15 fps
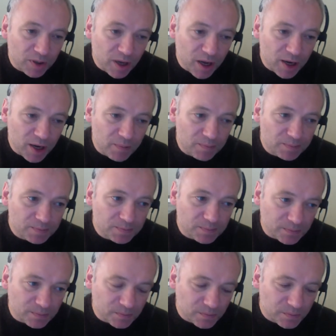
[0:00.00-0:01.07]
And
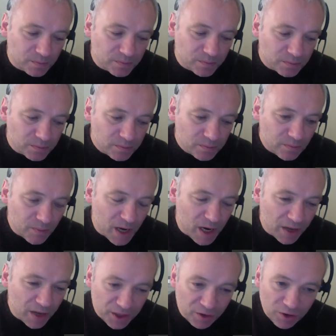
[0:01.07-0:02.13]
I
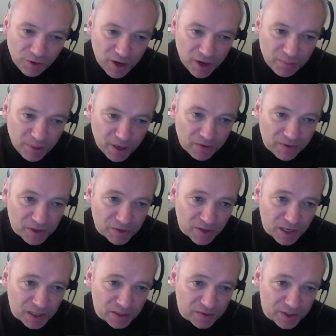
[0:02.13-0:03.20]
think there are great benefits to that,
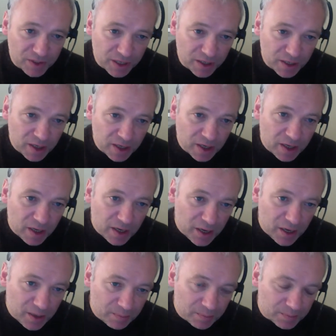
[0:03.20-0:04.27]
as I've said.
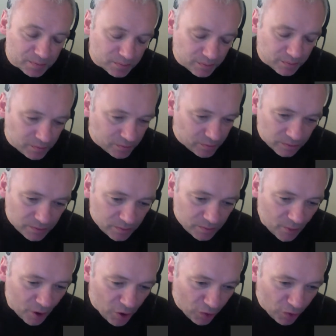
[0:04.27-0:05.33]
I
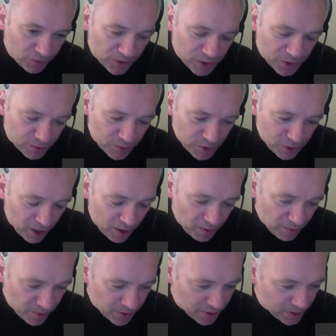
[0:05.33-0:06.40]
often sort of
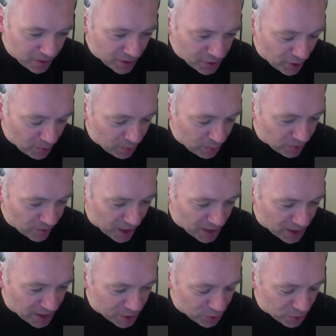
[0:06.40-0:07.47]
cite the example of
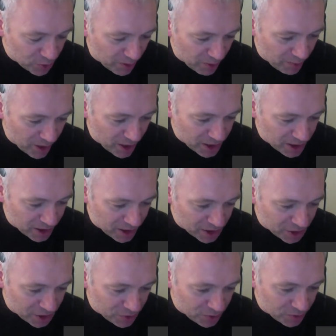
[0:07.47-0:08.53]
Katie Jordan, my PhD
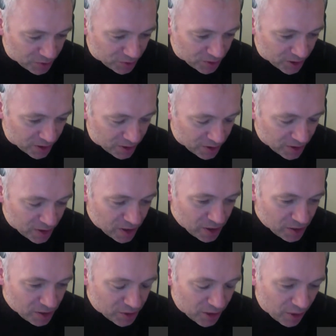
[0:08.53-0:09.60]
student, who
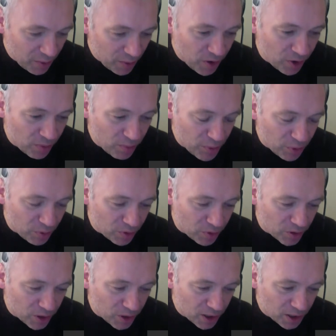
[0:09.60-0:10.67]
did that work on
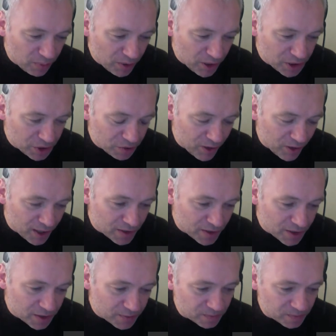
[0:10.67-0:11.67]
MOOC completion rates.